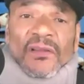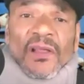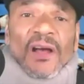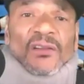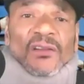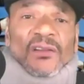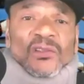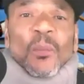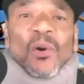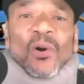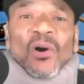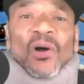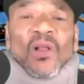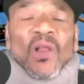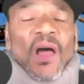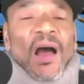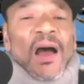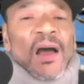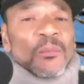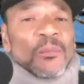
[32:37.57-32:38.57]
Dr.
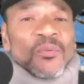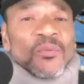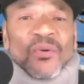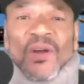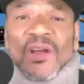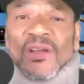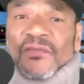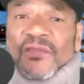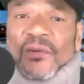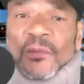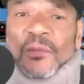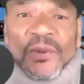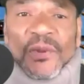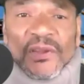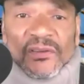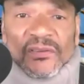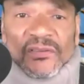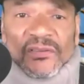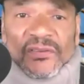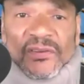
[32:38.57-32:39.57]
Paul, I pray for
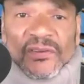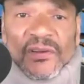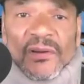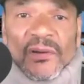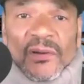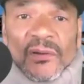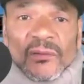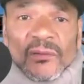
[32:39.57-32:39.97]
peace.